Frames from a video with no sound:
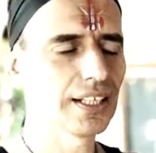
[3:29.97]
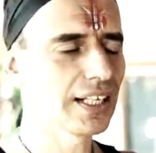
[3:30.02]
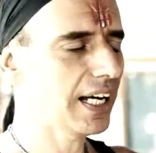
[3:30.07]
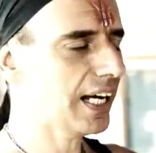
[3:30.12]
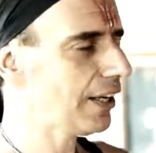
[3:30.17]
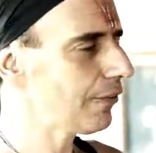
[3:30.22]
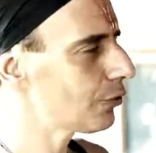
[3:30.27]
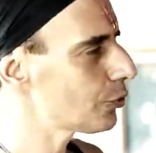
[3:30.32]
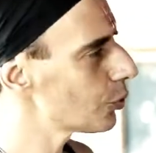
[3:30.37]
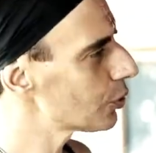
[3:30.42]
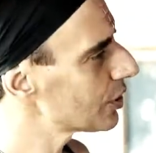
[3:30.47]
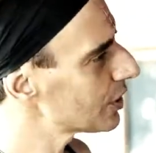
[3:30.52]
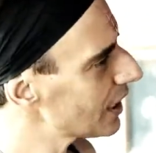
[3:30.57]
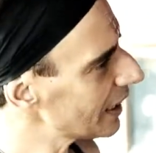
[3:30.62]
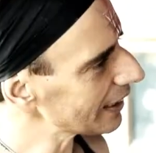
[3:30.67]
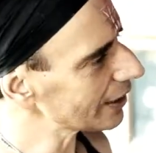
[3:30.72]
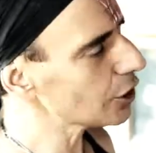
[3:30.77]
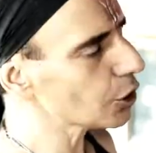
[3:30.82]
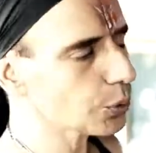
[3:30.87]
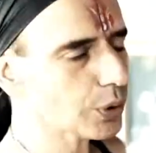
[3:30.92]
I have to
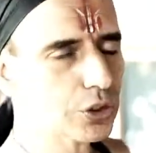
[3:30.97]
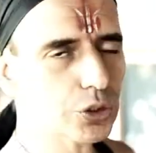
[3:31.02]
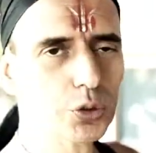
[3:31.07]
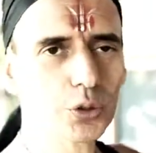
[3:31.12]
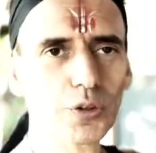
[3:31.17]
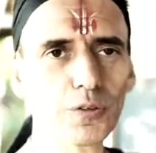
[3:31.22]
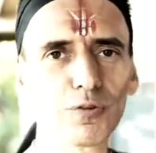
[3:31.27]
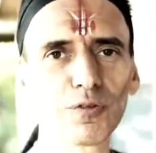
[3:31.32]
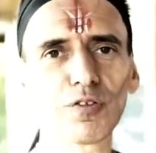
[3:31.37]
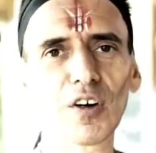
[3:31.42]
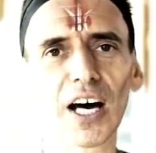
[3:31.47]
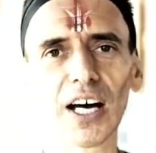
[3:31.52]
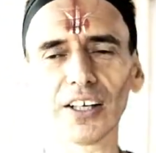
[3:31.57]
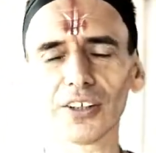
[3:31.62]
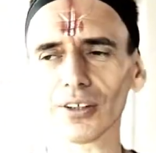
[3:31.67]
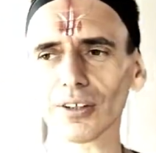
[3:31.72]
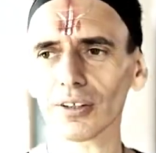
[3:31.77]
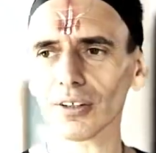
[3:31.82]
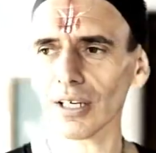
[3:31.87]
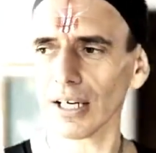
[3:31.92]
take you into the
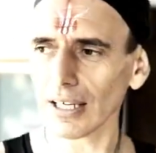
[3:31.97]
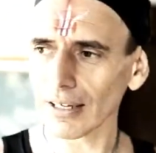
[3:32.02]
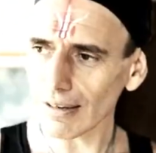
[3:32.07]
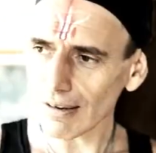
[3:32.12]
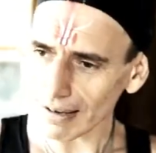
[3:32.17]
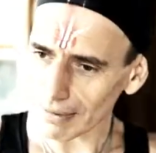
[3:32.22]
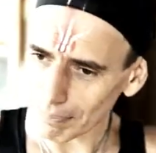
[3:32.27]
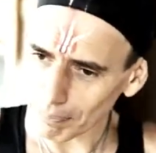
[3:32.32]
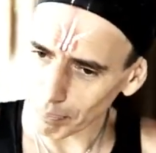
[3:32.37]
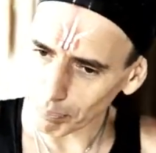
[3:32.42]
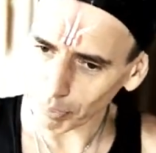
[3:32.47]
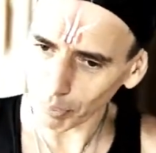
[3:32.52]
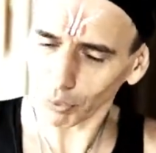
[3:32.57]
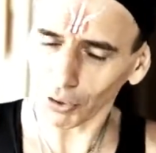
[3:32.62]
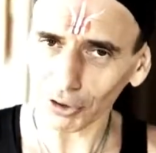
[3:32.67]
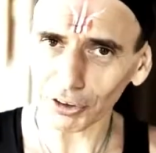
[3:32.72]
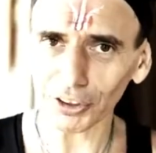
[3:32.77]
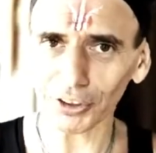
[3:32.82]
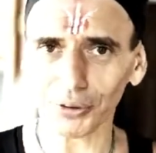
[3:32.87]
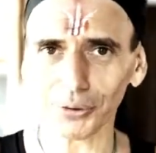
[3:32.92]
fire and
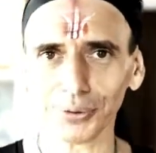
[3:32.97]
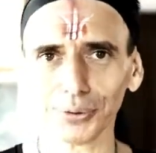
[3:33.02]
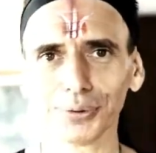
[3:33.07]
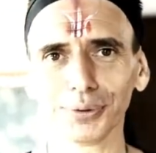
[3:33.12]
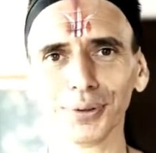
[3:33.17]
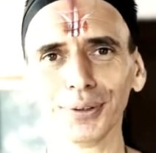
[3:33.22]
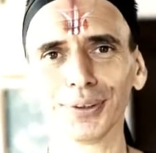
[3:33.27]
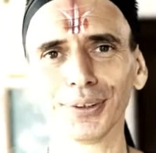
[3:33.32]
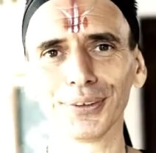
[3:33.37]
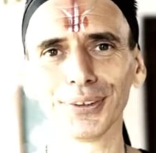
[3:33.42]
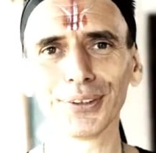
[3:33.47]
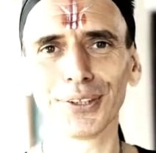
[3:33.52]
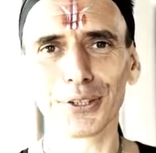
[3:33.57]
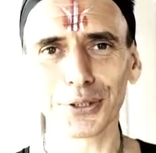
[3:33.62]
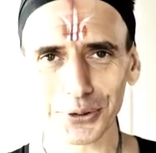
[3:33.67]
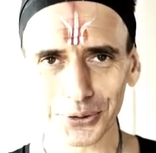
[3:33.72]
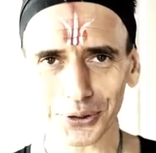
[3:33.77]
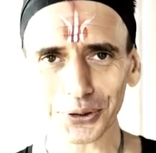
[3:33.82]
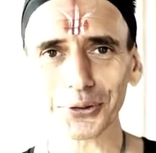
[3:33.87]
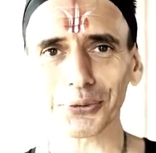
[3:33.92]
burn you
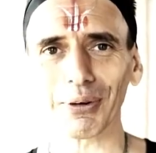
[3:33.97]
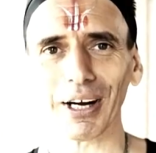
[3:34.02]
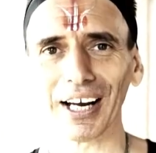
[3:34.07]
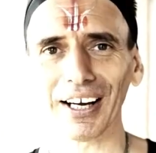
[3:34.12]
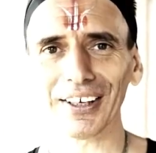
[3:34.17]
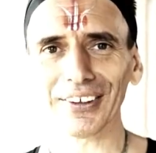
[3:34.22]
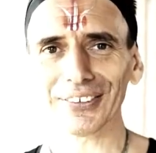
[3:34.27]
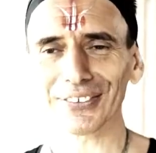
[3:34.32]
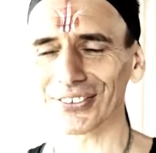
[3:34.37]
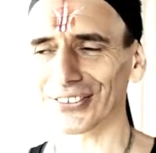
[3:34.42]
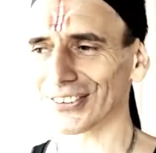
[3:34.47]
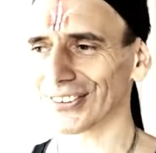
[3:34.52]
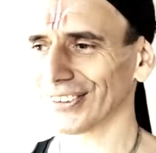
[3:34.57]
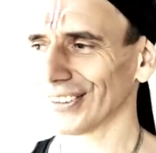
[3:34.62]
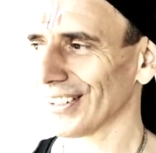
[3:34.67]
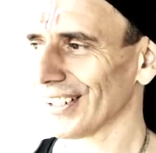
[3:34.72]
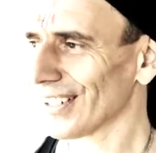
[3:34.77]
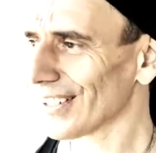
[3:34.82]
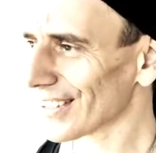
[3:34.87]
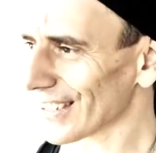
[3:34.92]
to the ground.
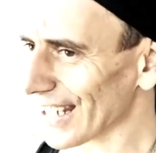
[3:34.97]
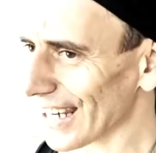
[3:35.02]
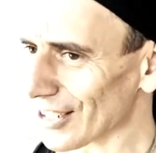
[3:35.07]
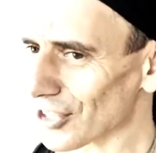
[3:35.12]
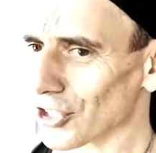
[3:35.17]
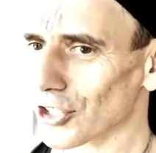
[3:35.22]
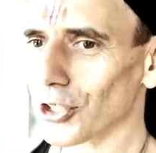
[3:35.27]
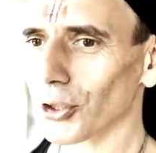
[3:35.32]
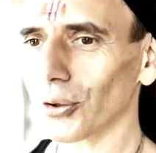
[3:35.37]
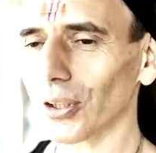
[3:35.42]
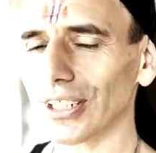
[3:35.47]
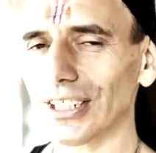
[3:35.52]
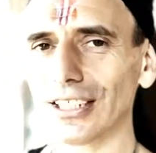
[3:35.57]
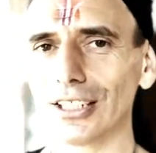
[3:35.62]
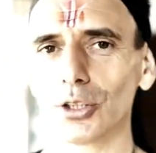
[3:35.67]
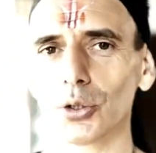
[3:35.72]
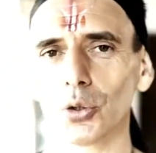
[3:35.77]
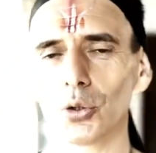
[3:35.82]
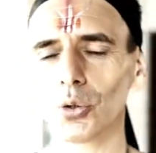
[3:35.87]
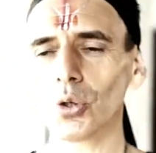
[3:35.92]
Test your
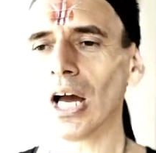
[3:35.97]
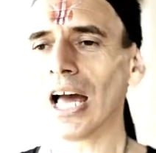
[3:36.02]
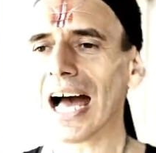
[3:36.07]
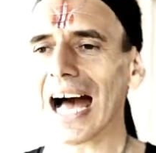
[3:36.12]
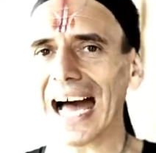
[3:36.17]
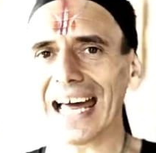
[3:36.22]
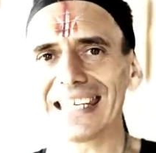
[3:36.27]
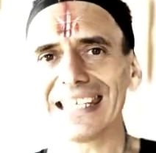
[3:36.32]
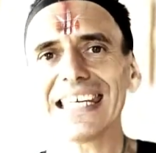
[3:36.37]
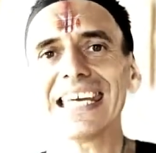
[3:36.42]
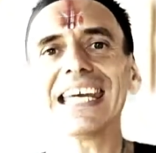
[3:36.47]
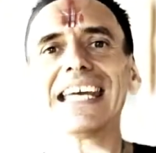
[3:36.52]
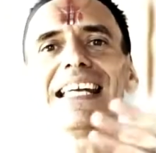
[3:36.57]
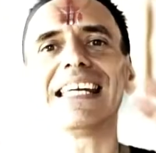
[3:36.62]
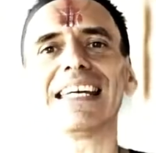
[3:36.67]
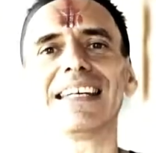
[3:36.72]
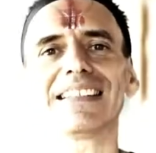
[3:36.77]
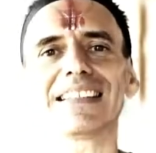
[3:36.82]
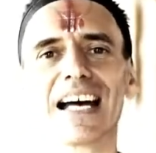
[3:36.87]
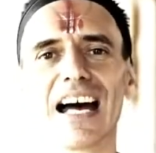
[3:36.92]
ego,
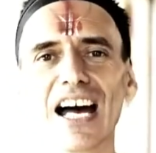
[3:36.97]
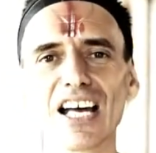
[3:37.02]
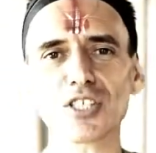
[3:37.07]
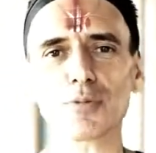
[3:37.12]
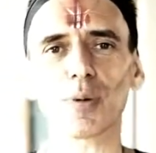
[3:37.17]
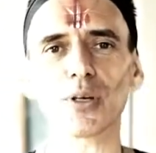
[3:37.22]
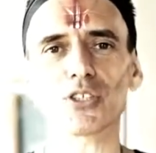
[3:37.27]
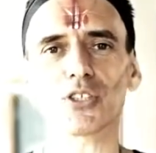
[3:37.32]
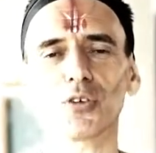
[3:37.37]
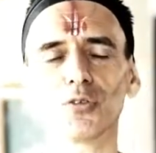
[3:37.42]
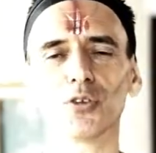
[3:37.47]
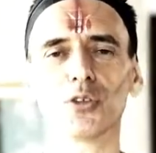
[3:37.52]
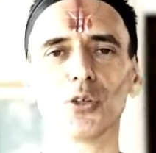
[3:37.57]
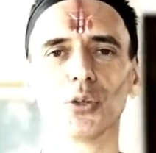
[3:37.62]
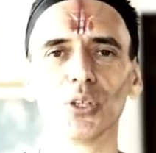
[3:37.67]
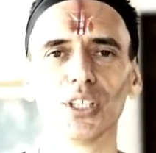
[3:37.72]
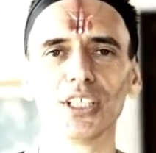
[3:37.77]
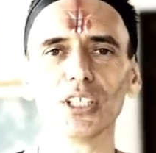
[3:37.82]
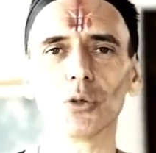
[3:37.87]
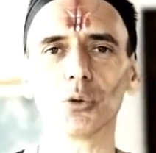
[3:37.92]
annihilate aspects of
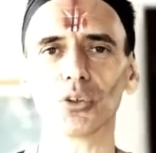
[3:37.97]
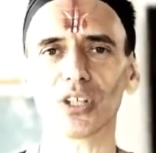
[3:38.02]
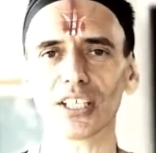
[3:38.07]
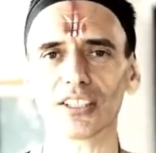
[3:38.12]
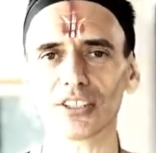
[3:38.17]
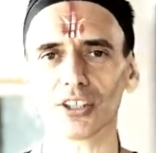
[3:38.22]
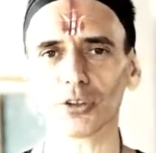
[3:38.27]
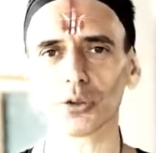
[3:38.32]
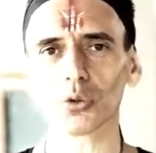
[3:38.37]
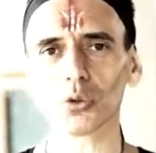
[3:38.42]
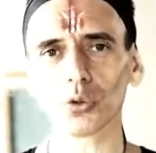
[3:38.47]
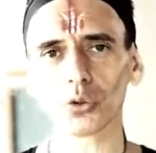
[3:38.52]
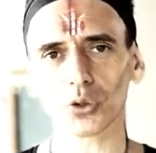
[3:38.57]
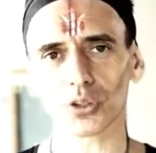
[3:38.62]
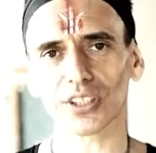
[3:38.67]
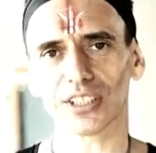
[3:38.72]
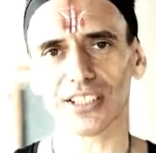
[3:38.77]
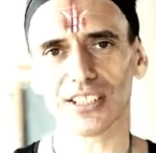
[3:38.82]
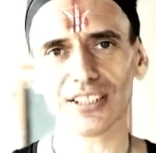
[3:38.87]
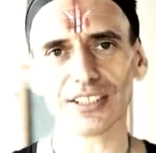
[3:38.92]
your ego that are no longer
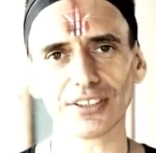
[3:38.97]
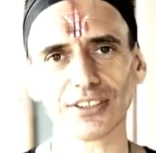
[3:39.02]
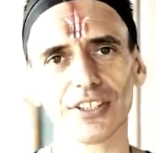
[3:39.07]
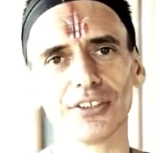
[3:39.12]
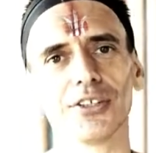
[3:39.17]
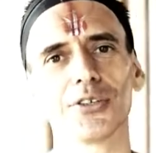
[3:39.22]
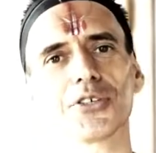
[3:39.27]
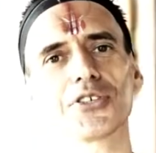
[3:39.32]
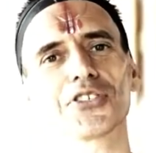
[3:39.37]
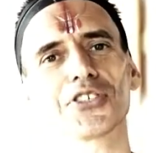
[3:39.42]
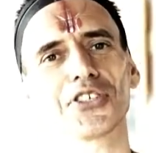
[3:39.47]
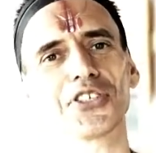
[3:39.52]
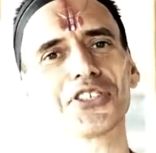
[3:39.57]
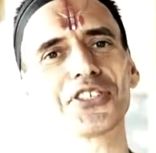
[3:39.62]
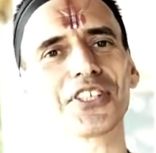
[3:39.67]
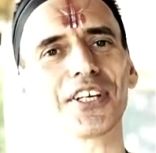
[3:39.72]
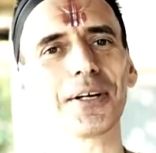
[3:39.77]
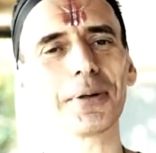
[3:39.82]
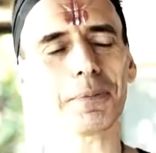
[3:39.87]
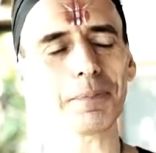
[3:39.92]
needed in your
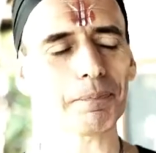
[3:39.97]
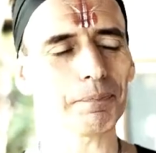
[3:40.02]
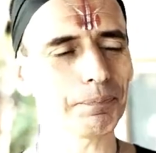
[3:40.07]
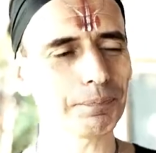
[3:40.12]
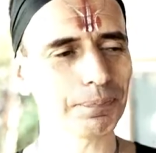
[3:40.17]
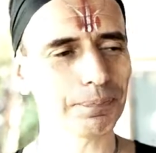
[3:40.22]
system.